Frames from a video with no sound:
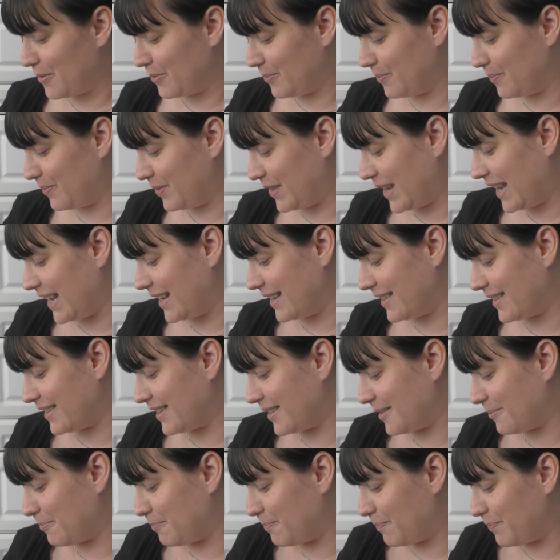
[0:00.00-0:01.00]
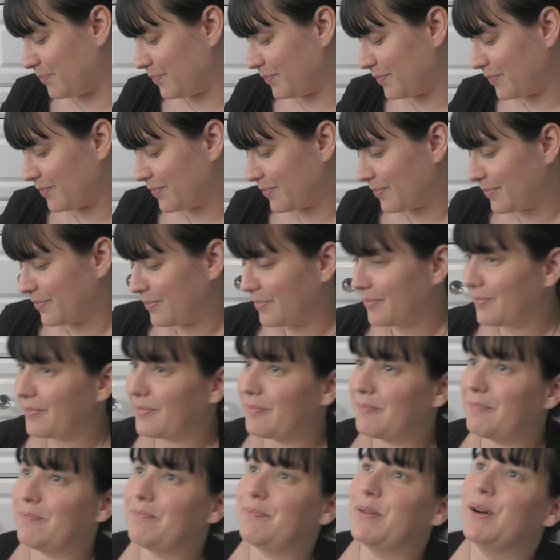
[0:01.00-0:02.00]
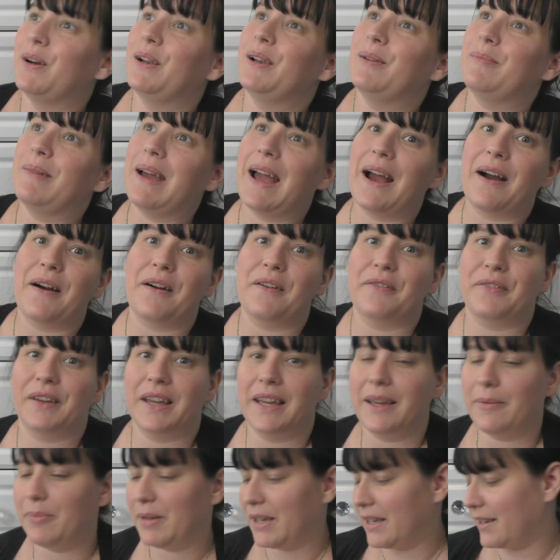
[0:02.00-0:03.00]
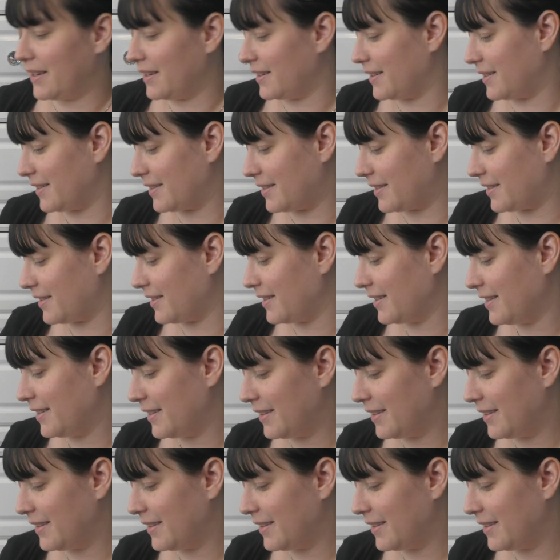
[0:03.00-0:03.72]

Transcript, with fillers: things, pull them out of here because